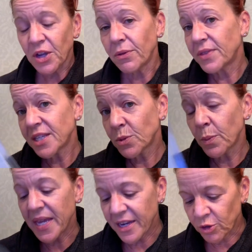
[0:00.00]
So this will
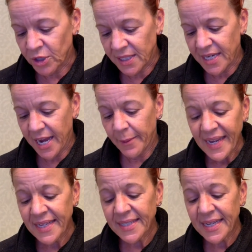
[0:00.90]
be interesting.
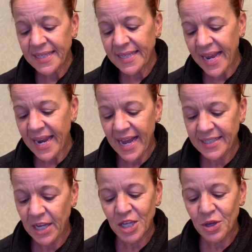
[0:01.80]
It does say it
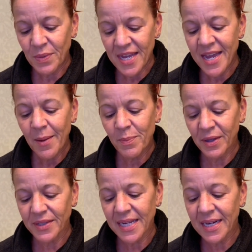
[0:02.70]
has unique
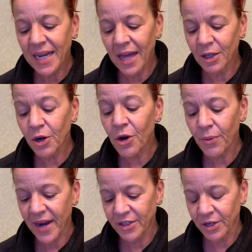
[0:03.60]
built-in color
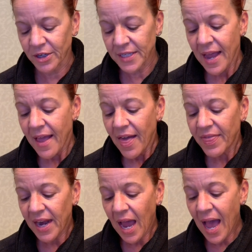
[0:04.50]
correctors
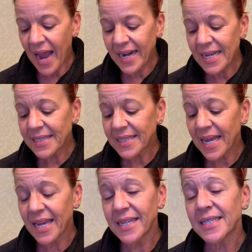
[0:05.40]
that hide
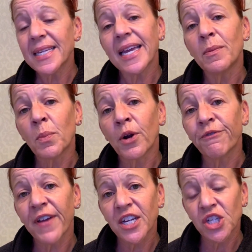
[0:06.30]
skin's
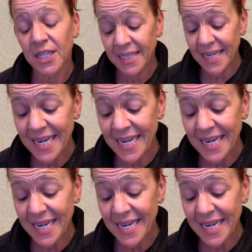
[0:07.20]
imperfections